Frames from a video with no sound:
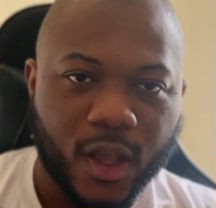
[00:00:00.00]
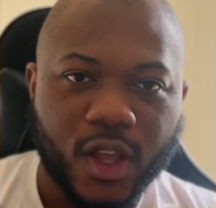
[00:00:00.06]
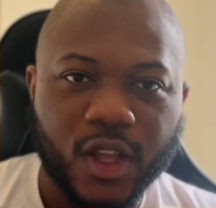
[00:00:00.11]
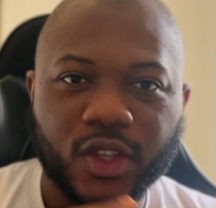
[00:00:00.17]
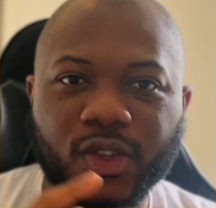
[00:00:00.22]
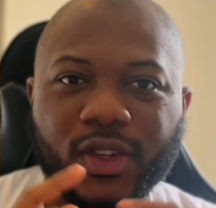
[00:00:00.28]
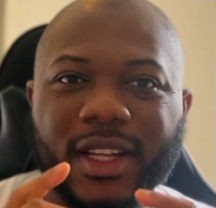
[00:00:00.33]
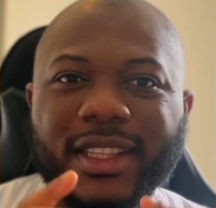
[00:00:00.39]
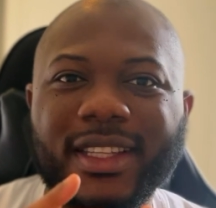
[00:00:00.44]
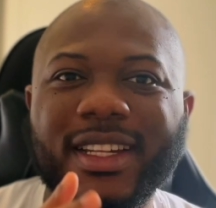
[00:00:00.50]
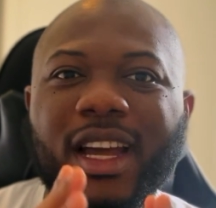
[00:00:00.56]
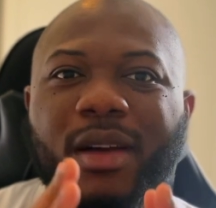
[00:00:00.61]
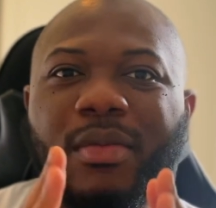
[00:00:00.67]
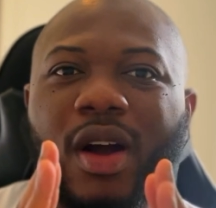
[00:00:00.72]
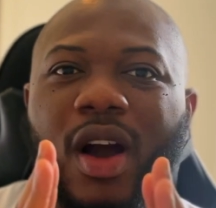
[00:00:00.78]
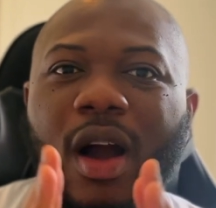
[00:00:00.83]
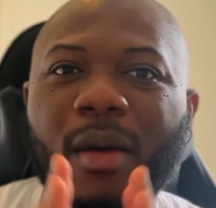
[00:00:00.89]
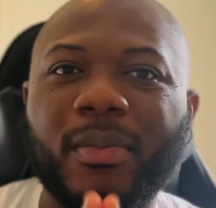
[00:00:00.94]
So the thing
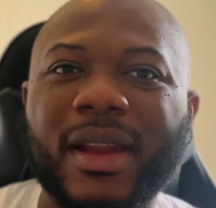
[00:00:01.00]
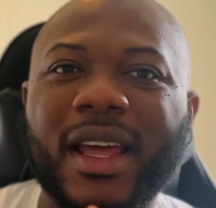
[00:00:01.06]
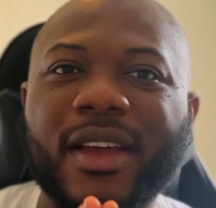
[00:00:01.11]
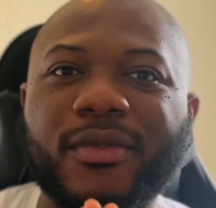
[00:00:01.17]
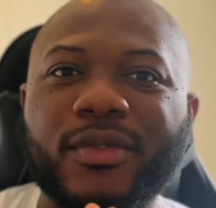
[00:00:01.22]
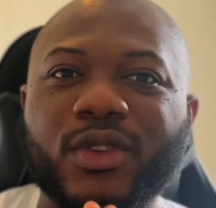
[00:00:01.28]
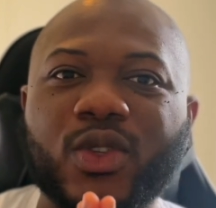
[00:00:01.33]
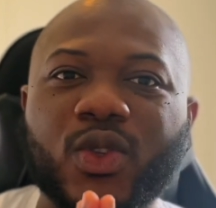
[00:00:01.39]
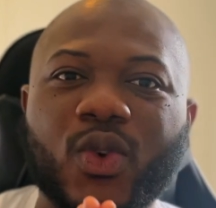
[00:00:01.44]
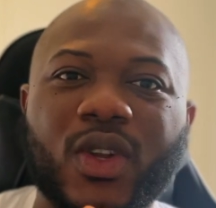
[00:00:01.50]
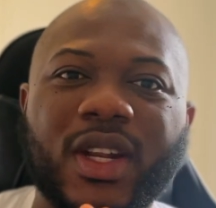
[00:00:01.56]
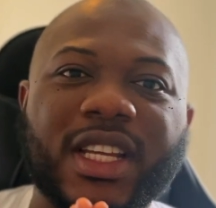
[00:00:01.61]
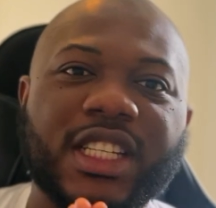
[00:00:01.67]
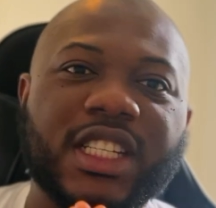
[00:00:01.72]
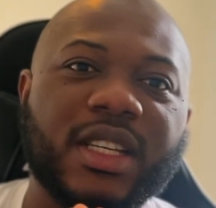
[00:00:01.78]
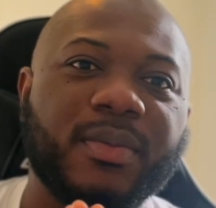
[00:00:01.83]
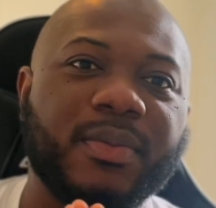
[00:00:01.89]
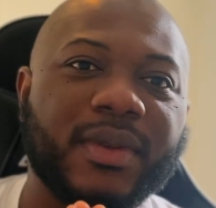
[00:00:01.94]
about applying for
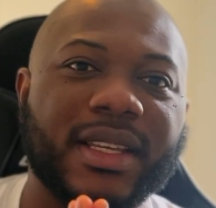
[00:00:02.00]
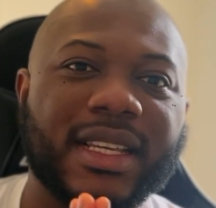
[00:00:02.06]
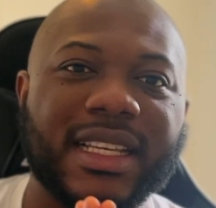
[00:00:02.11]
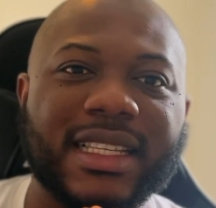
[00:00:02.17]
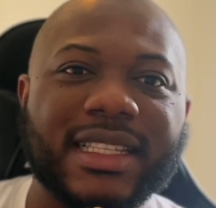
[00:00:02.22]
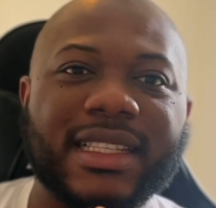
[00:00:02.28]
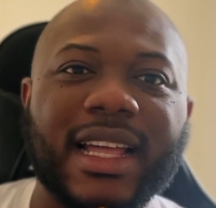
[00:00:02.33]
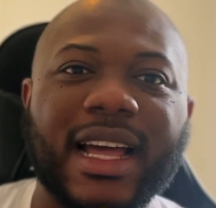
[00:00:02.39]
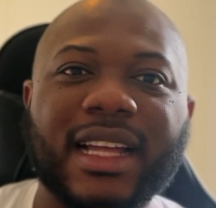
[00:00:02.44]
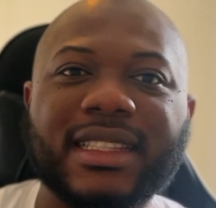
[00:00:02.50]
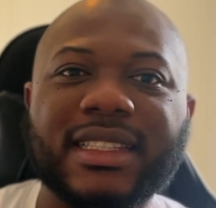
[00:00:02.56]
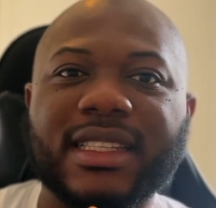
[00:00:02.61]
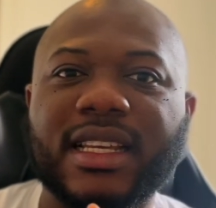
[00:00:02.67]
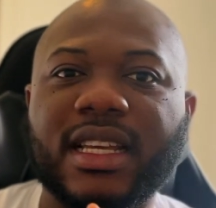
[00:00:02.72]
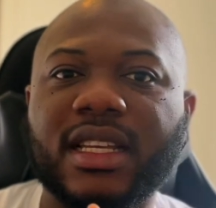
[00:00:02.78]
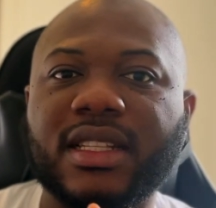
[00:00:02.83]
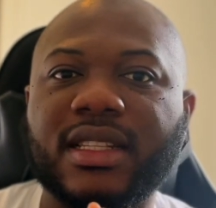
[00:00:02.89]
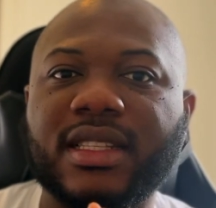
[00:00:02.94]
scholarship is that
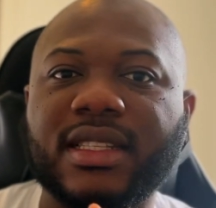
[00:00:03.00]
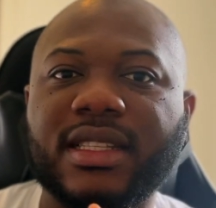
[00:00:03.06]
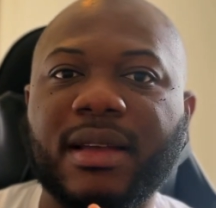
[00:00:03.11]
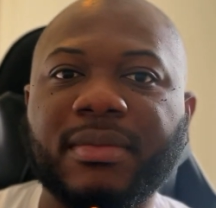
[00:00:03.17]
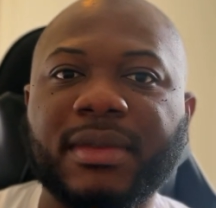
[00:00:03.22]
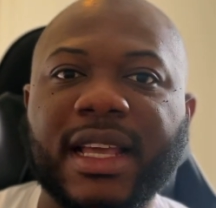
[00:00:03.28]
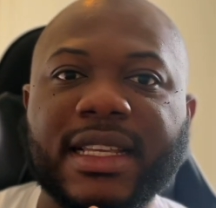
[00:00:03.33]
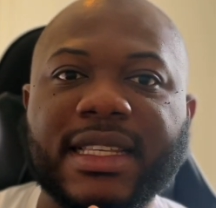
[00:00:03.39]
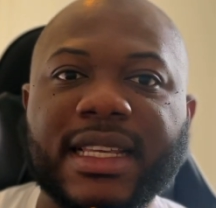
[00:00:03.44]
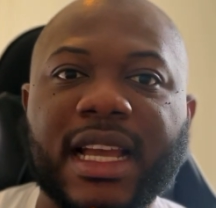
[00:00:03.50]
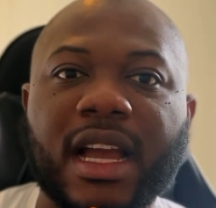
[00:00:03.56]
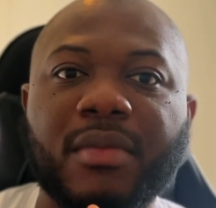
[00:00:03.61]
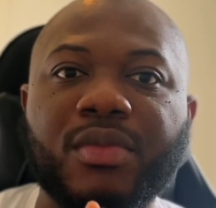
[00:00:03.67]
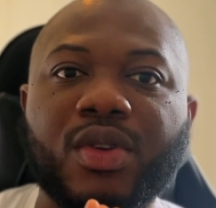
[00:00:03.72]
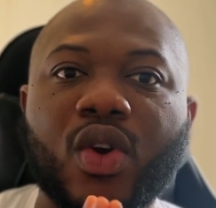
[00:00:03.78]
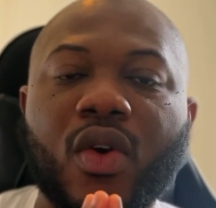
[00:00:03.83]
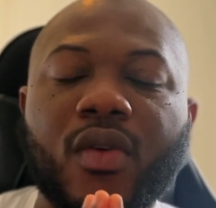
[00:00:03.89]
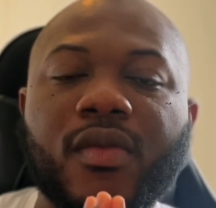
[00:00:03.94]
sometimes it can
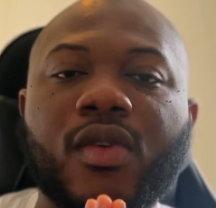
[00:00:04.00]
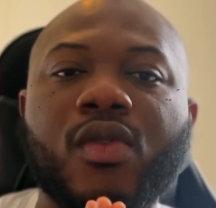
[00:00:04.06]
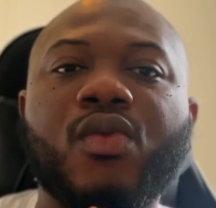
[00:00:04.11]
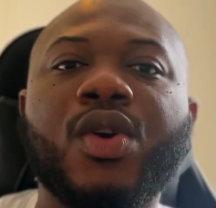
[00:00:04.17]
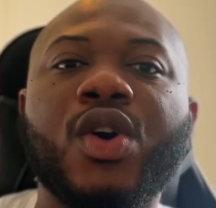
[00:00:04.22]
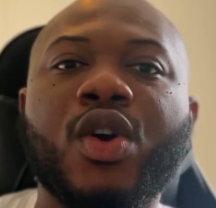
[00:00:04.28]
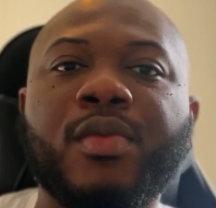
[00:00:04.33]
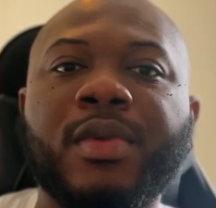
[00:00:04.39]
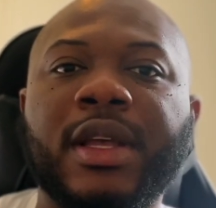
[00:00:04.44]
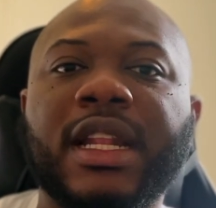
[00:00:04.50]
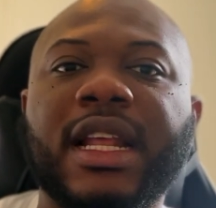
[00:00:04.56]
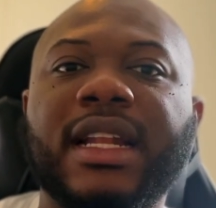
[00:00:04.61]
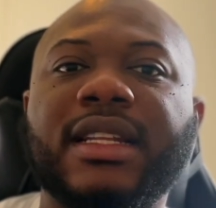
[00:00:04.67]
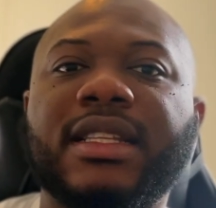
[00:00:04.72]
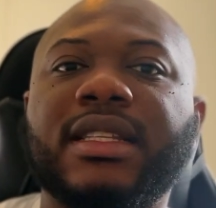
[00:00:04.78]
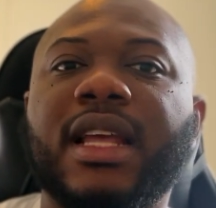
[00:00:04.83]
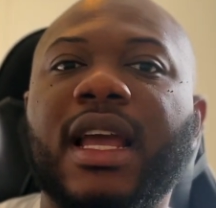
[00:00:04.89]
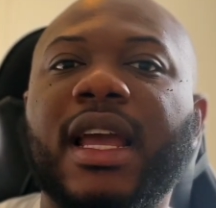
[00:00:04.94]
be overwhelming
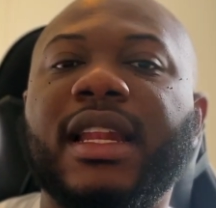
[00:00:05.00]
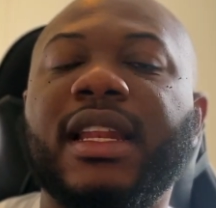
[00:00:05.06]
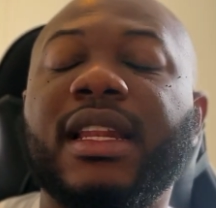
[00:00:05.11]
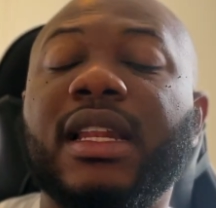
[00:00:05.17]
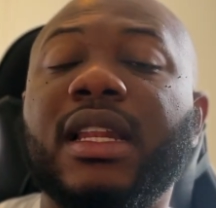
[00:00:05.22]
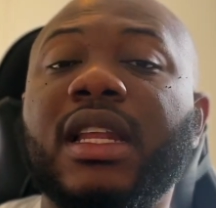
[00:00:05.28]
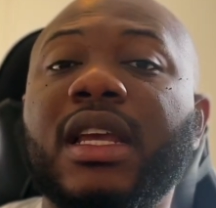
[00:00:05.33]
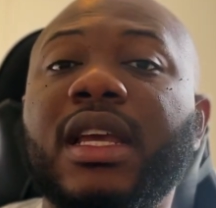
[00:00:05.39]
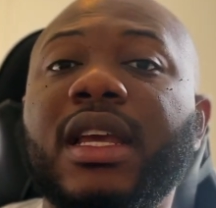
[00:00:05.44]
and